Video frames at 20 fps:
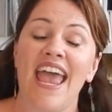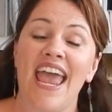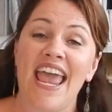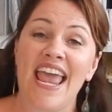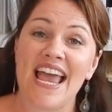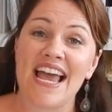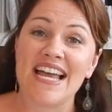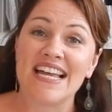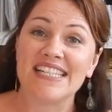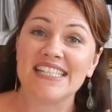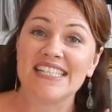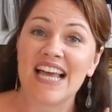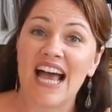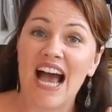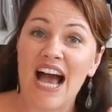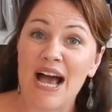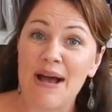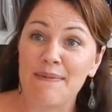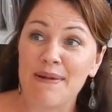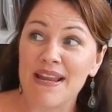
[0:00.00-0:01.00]
and
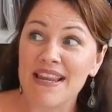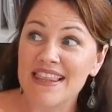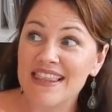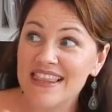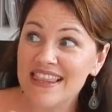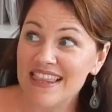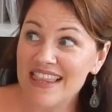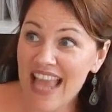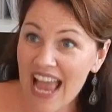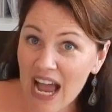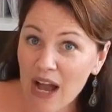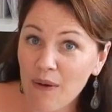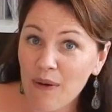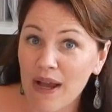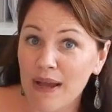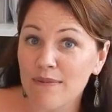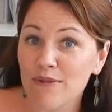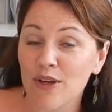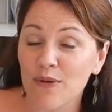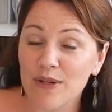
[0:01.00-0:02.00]
now
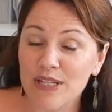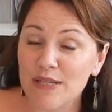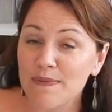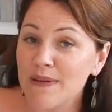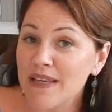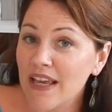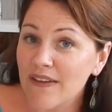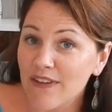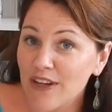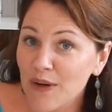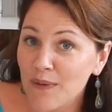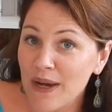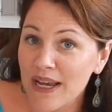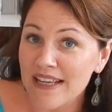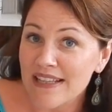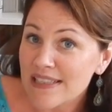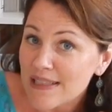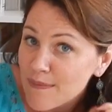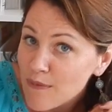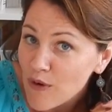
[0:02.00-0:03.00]
I'm going to be giving
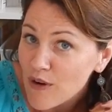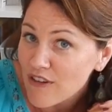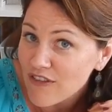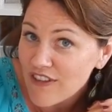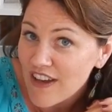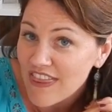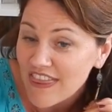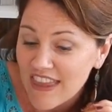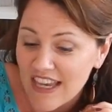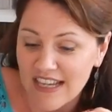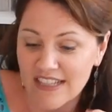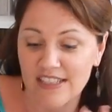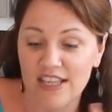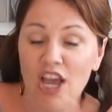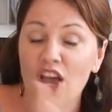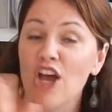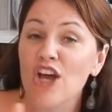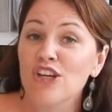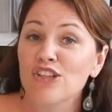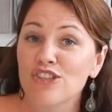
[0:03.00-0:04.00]
away some more fun things.
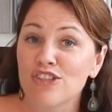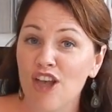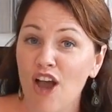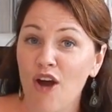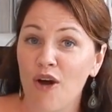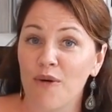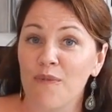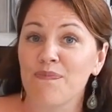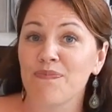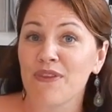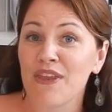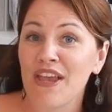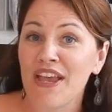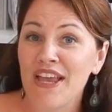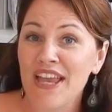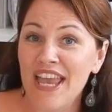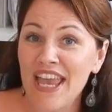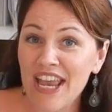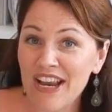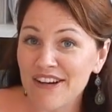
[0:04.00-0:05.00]
So
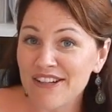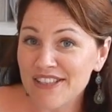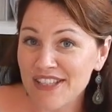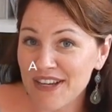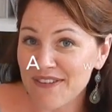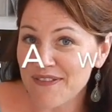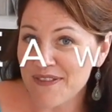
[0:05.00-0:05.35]
here's the